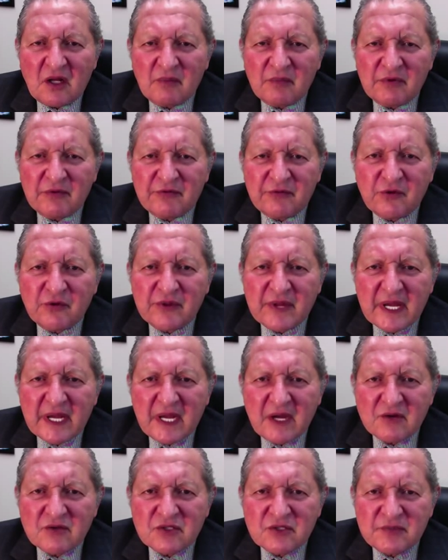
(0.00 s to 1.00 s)
before they
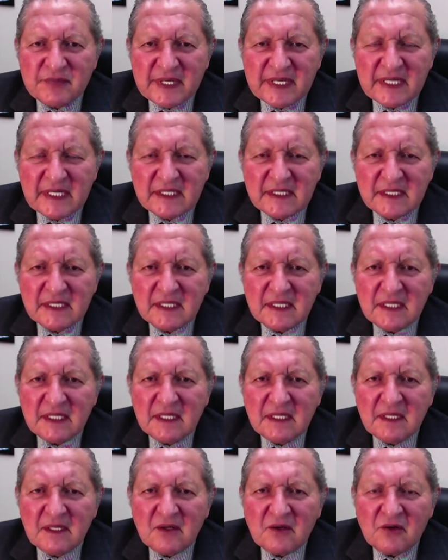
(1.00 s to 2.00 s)
go to bed,
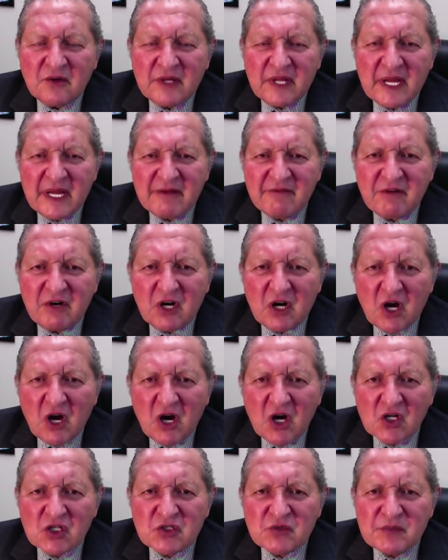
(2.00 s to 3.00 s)
or they have a
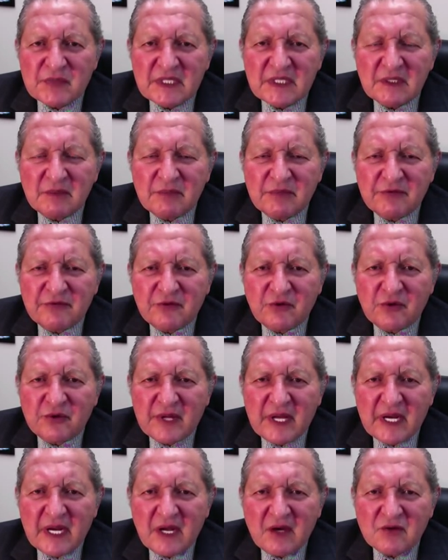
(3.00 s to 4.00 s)
large meal before
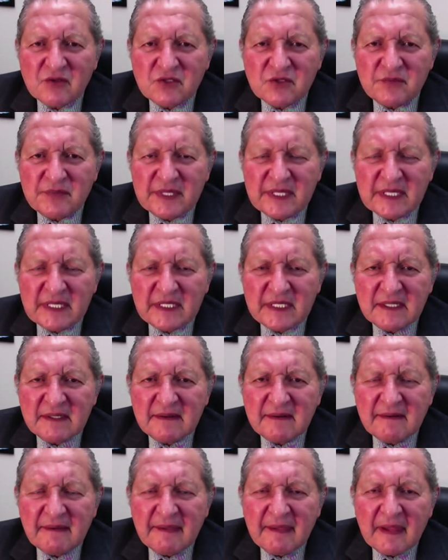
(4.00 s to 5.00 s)
they go to bed,
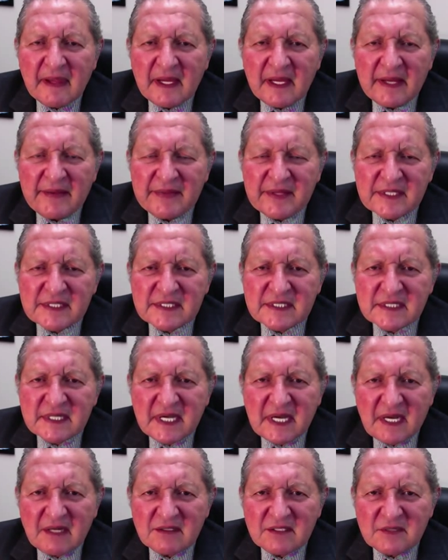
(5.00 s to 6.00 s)
and this is
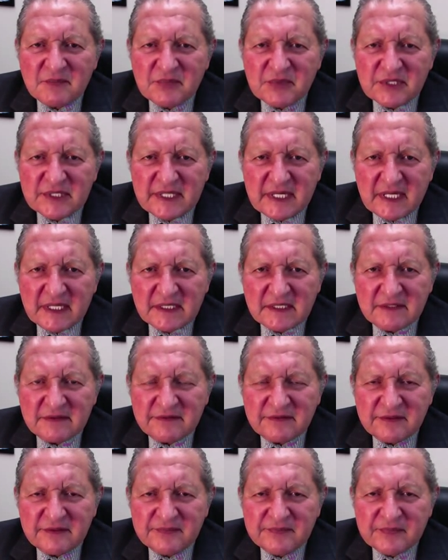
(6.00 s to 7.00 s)
counterproductive.
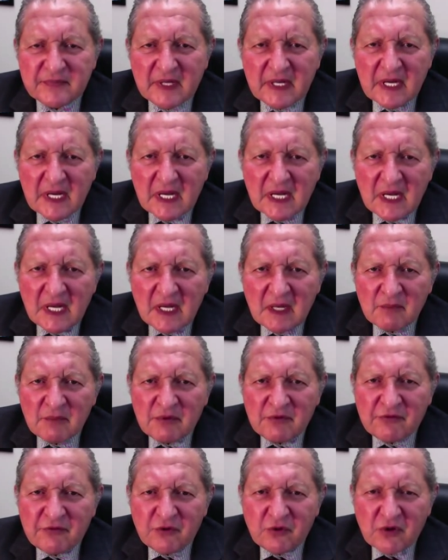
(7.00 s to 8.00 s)

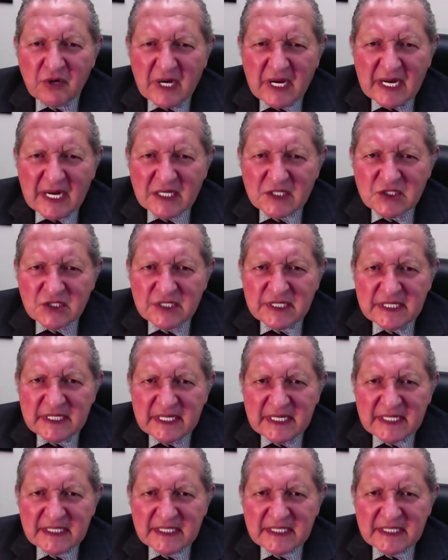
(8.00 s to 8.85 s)
Before I actually